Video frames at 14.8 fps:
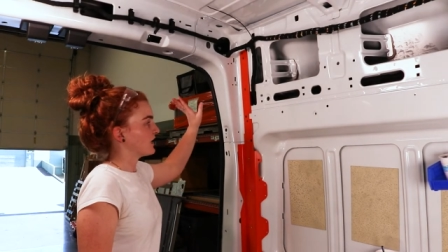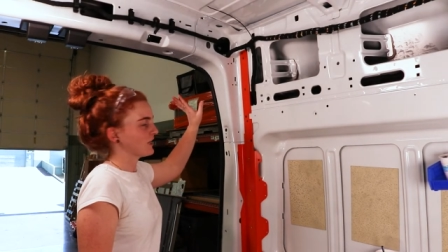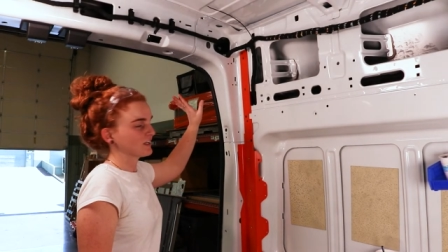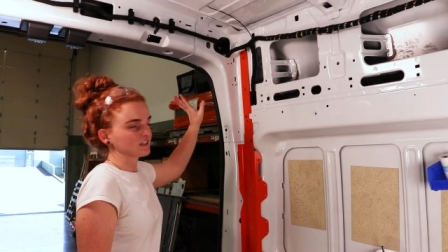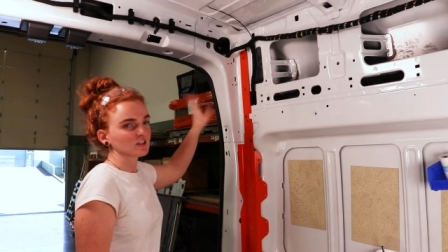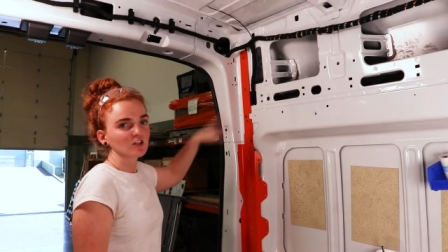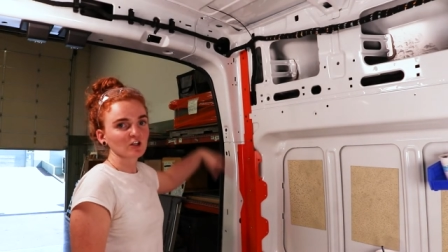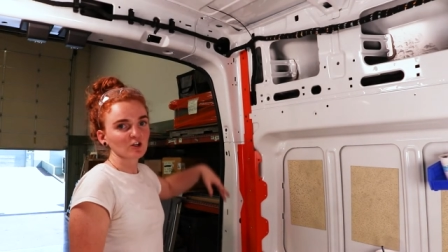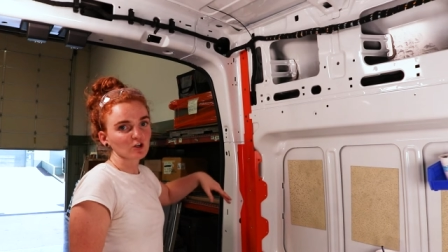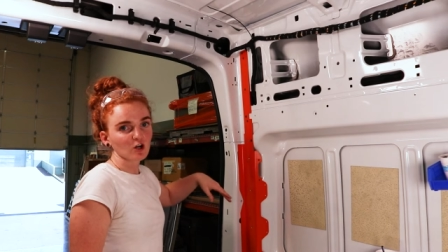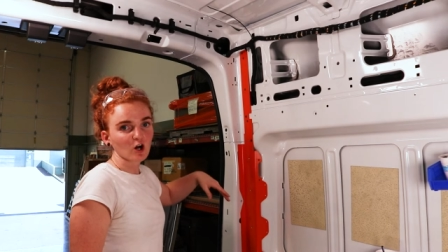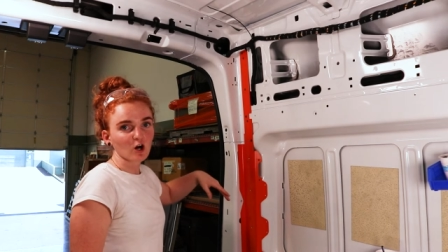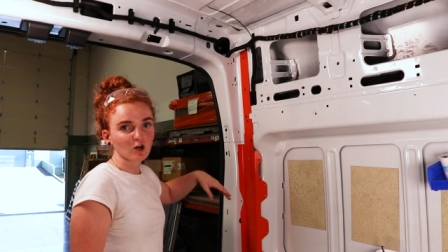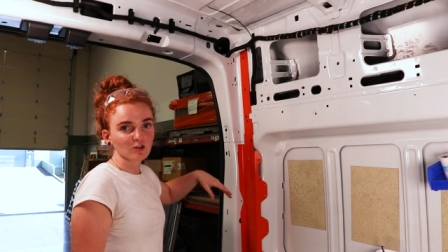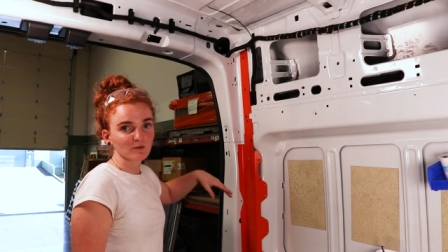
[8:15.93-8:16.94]
and clear
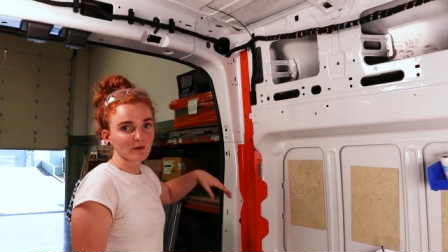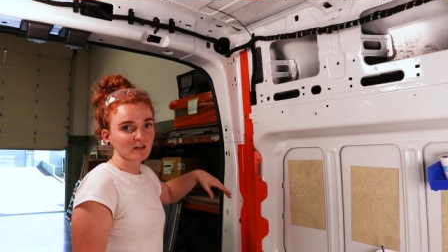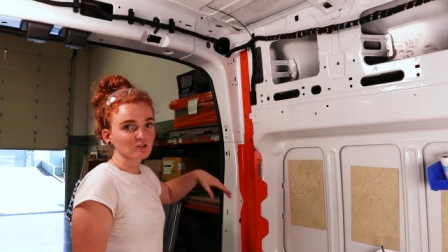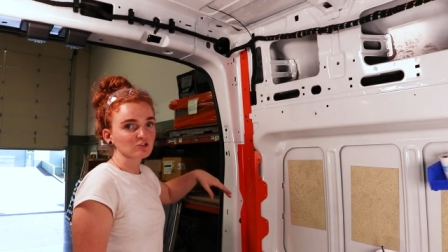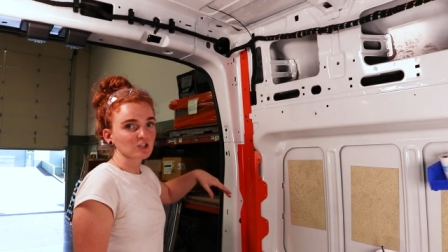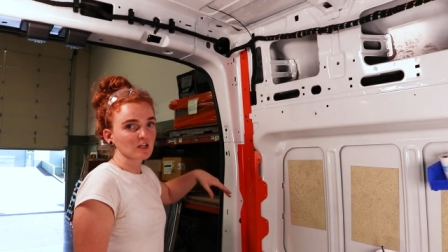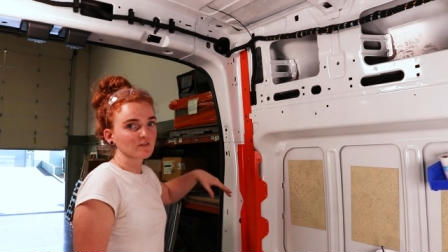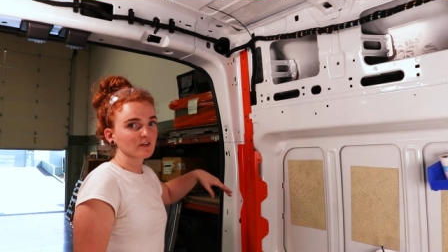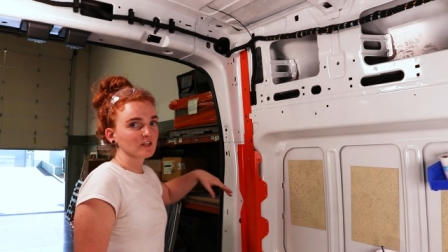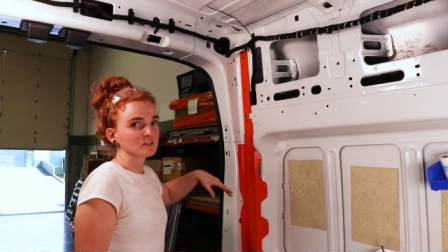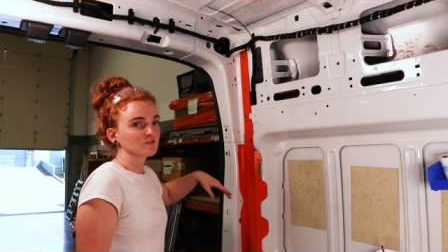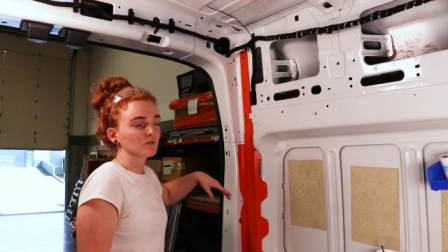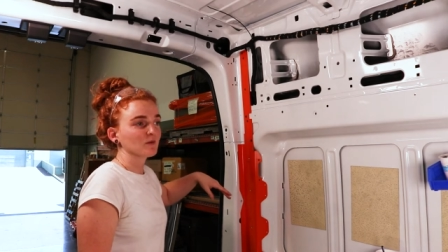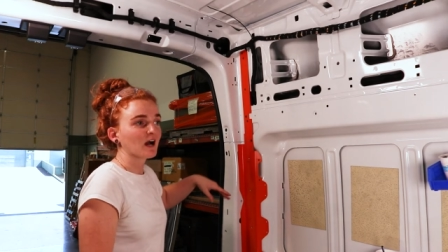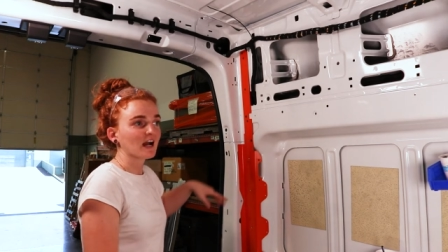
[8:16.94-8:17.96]
all the metal
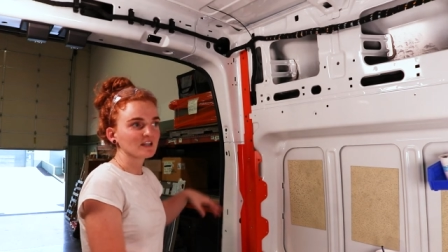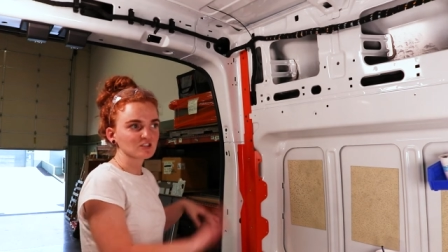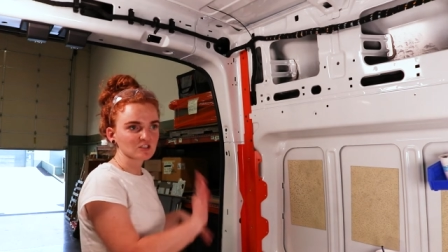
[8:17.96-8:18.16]
shavings from behind,